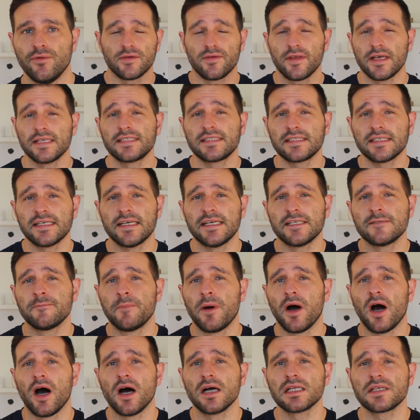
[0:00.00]
So this is
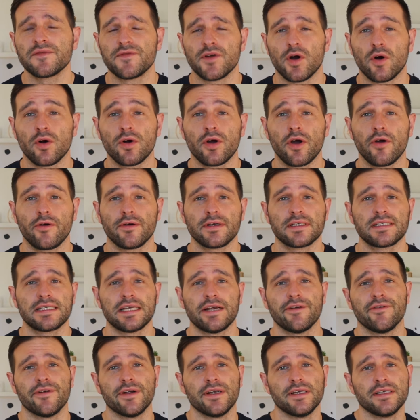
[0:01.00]
part of an ongoing
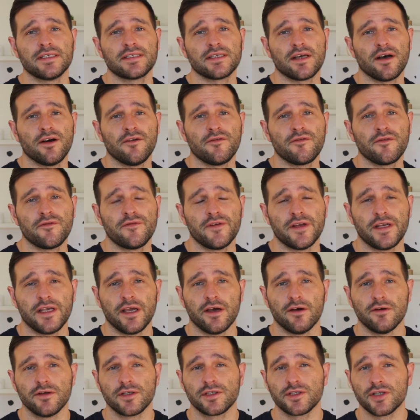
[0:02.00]
series of
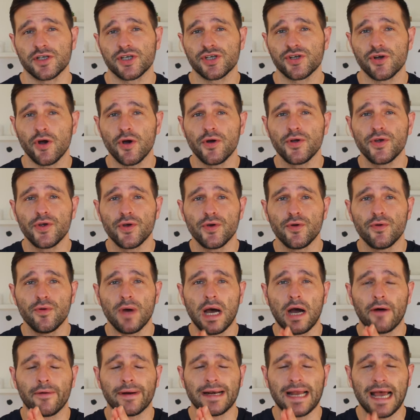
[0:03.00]
videos to show you
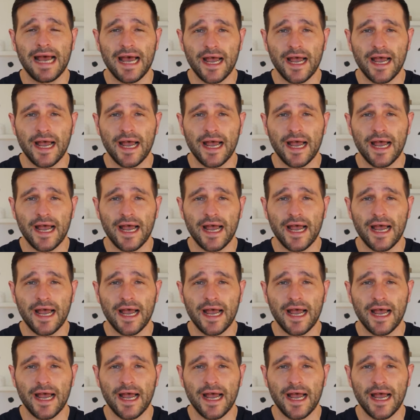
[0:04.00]
how an